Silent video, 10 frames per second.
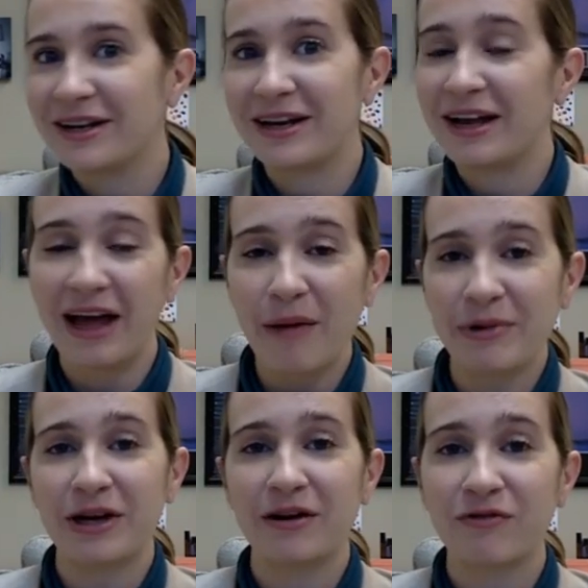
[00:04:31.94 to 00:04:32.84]
did it
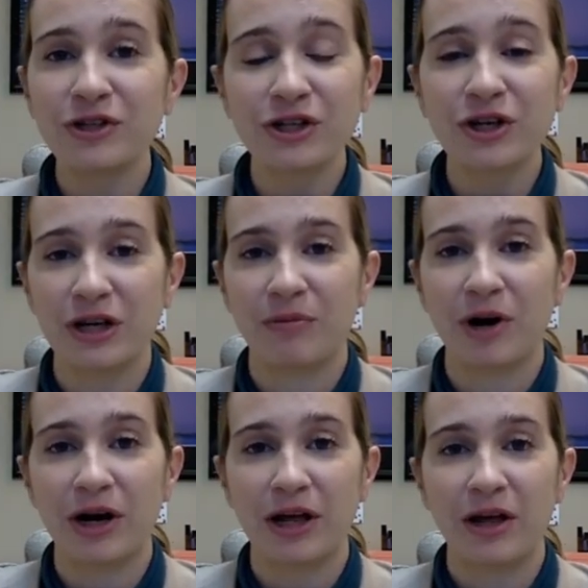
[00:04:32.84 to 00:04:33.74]
happen at a fraternity
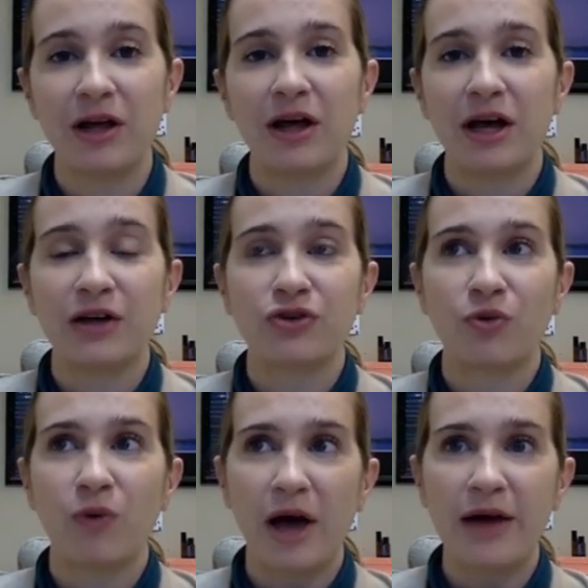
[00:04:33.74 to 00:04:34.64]
party. So
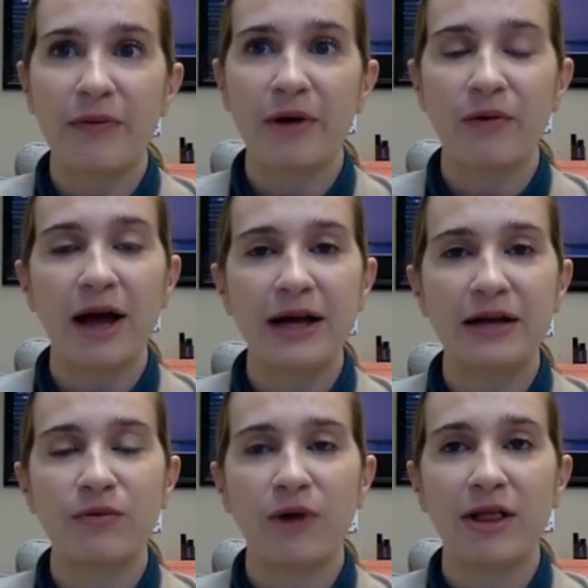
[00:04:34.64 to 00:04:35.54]
why am I
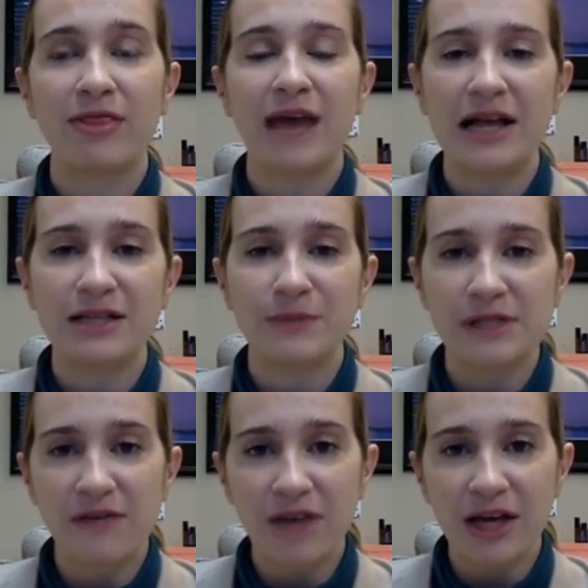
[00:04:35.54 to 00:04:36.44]
writing one that
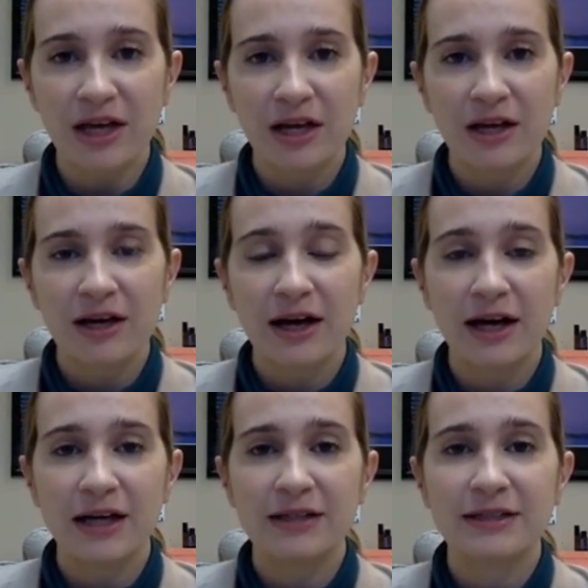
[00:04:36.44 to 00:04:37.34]
specific?
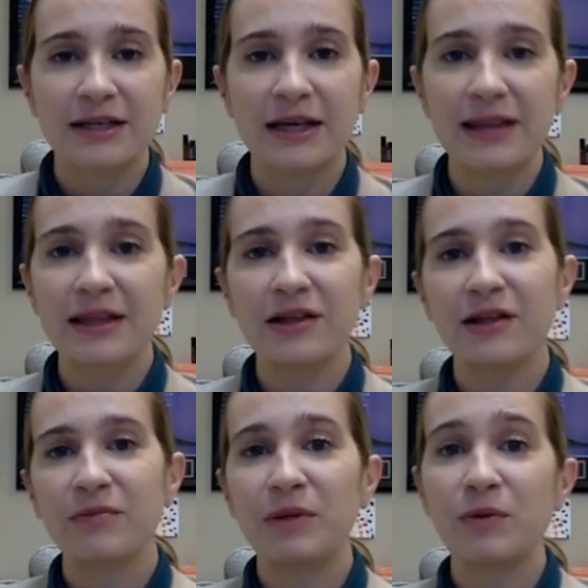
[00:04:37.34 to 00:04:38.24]
To get
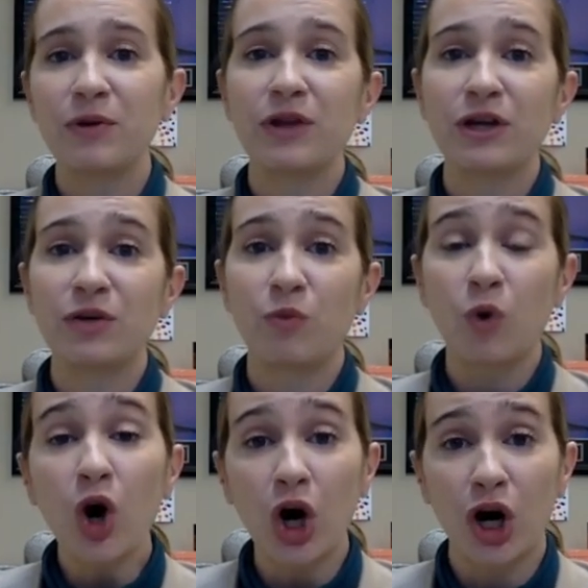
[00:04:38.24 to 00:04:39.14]
the people that
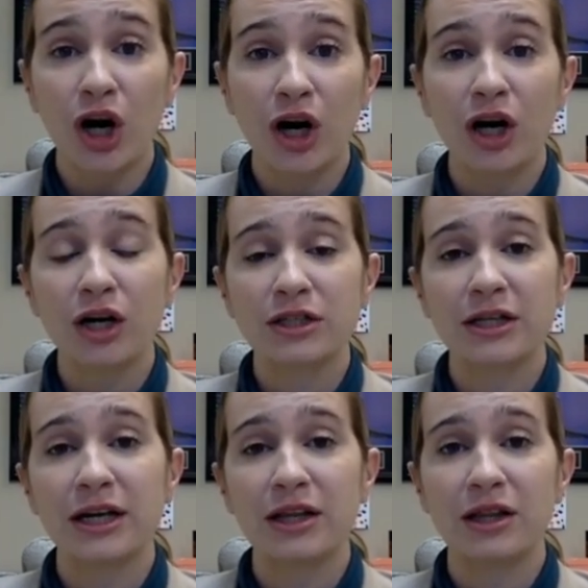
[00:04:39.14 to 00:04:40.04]
were, to
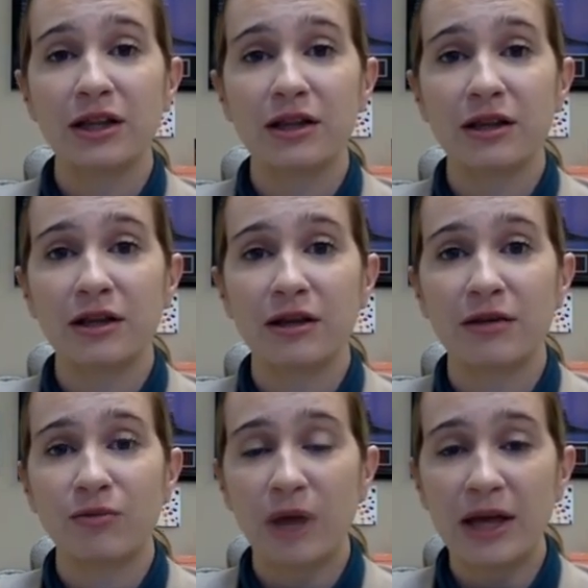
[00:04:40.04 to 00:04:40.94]
get
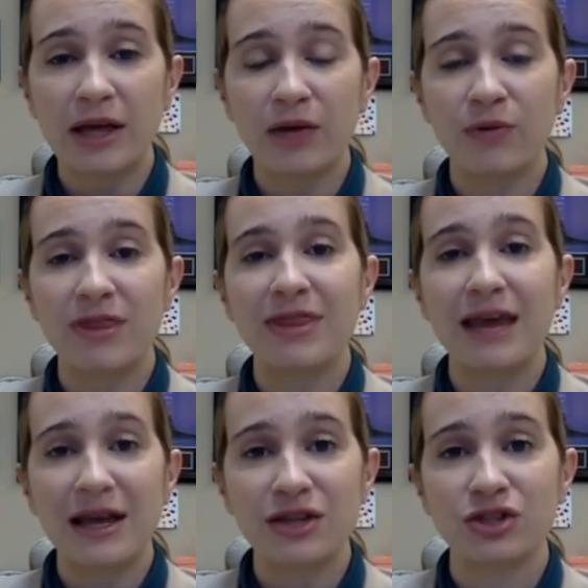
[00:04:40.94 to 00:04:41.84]
ranking when
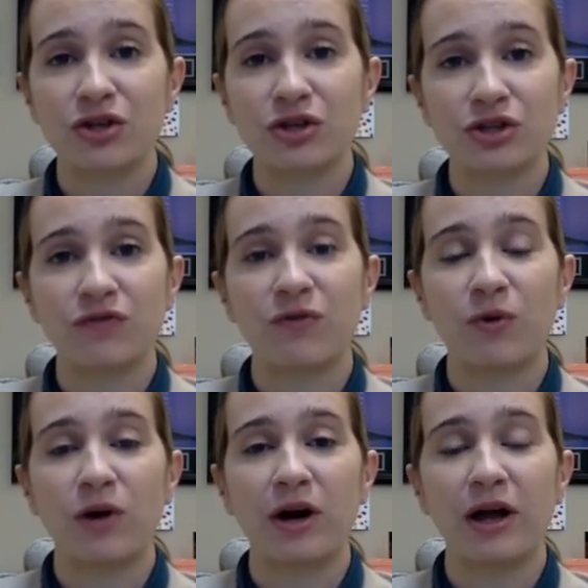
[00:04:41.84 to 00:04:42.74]
they search
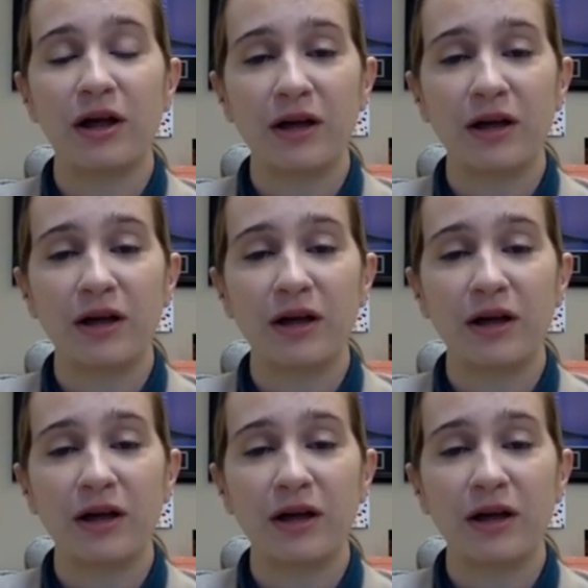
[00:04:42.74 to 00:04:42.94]
for